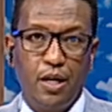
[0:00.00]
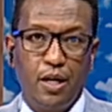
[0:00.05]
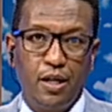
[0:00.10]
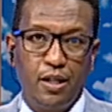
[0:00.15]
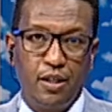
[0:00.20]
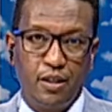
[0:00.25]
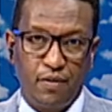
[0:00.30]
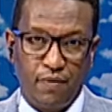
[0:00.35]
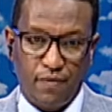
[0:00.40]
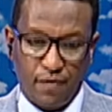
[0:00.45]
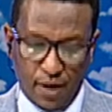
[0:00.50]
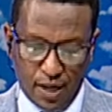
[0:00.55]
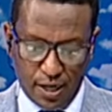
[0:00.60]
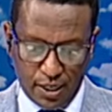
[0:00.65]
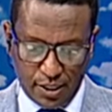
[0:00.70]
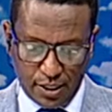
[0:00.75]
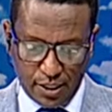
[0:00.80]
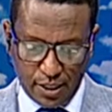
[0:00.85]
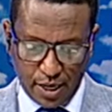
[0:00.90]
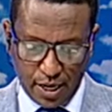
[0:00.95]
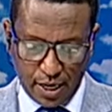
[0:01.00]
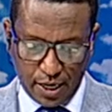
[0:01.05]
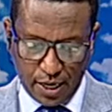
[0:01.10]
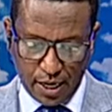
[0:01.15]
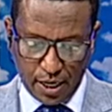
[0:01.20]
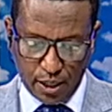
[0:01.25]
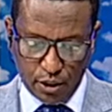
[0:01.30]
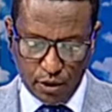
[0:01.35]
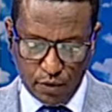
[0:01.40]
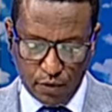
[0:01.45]
in the fight
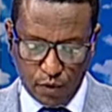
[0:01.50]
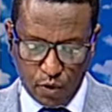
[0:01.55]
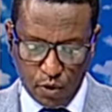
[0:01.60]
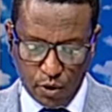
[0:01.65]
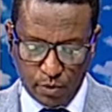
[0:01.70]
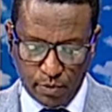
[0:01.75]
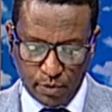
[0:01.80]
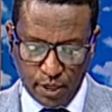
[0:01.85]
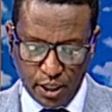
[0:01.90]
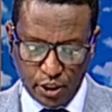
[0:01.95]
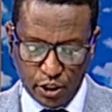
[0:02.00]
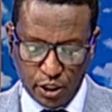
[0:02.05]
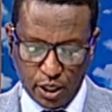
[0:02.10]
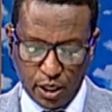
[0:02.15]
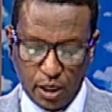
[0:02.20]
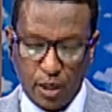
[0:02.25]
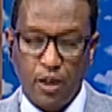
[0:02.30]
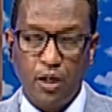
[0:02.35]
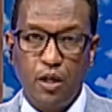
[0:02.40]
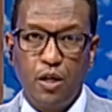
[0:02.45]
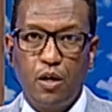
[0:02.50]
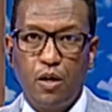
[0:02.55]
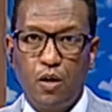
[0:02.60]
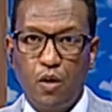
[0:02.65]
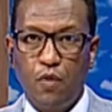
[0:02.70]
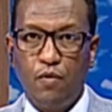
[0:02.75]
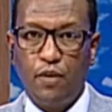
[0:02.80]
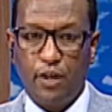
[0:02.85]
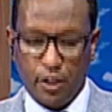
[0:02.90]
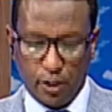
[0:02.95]
against foreign pressure
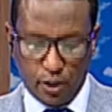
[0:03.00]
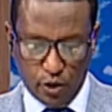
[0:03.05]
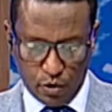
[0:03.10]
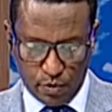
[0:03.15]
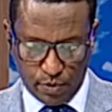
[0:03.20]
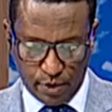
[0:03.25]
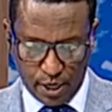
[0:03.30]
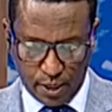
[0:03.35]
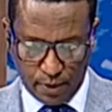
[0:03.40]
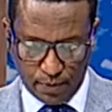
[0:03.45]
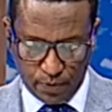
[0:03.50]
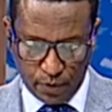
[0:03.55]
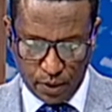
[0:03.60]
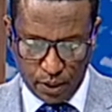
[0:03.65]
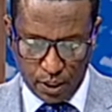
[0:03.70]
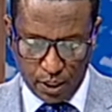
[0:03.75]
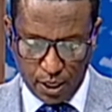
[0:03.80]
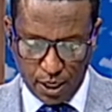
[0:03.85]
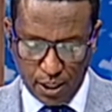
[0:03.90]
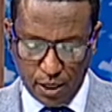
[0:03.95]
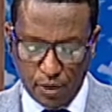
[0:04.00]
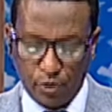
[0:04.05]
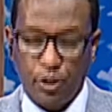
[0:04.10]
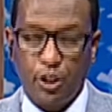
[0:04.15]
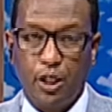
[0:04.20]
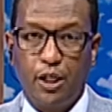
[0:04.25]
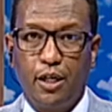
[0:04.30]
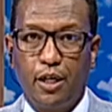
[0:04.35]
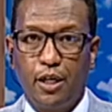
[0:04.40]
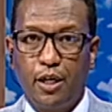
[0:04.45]
over Ethiopia. Kasaun
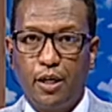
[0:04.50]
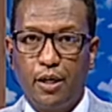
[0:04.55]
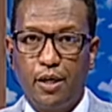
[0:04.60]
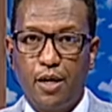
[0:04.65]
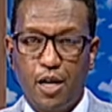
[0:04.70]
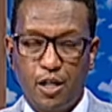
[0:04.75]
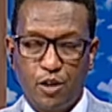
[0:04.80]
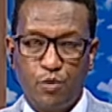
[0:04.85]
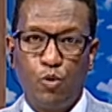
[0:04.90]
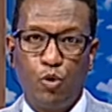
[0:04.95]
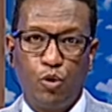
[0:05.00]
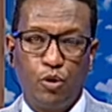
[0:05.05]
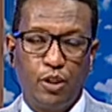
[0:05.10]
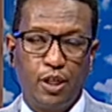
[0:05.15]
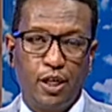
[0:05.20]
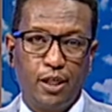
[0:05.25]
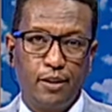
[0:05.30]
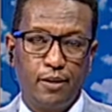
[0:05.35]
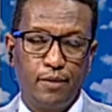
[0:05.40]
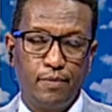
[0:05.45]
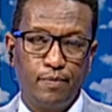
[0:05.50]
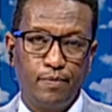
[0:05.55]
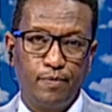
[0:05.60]
Janni has more on that.